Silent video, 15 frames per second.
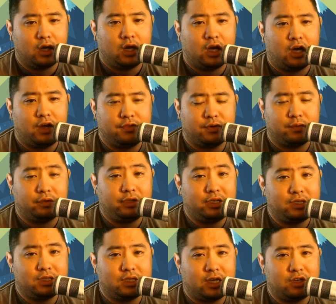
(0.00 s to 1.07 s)
The
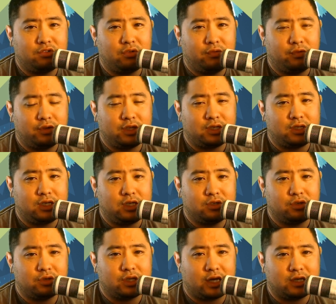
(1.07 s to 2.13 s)
release schedule for these
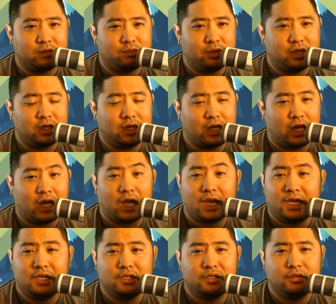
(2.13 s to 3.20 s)
teasers has been
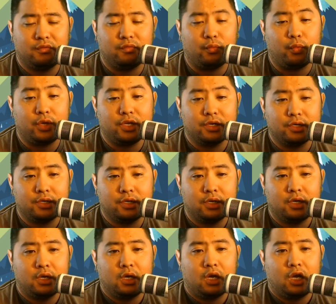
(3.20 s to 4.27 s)
kind of weird.
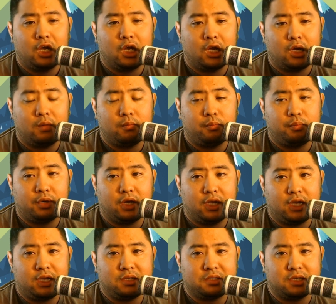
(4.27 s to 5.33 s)
But
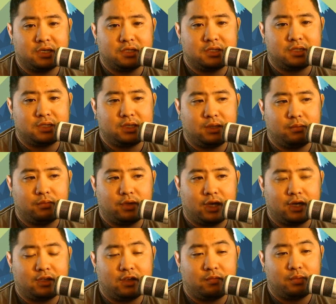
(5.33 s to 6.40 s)
it does seem
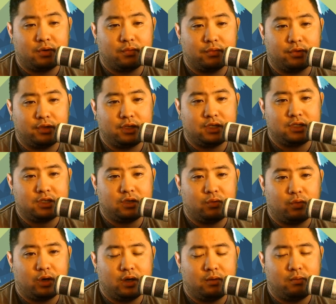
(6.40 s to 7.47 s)
like they've been releasing
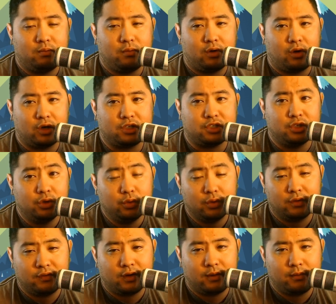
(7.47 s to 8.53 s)
1 or 2
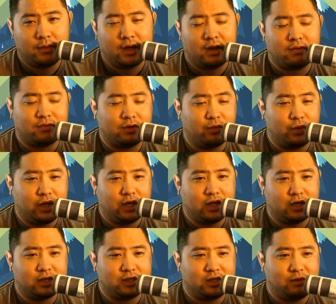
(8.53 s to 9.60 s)
of them every week,
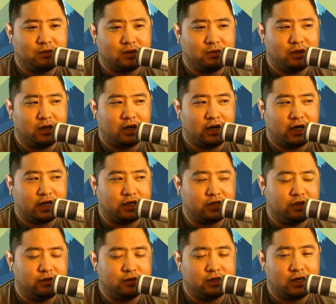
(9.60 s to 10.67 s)
and it seems to be on like a
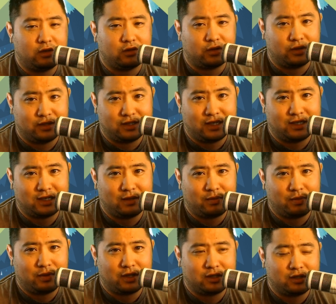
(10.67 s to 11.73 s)
Tuesday, Thursday type
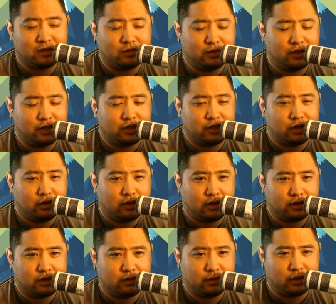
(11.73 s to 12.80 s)
of basis when this show
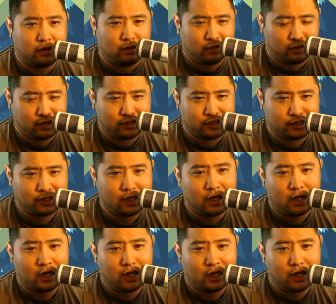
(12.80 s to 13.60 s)
also records.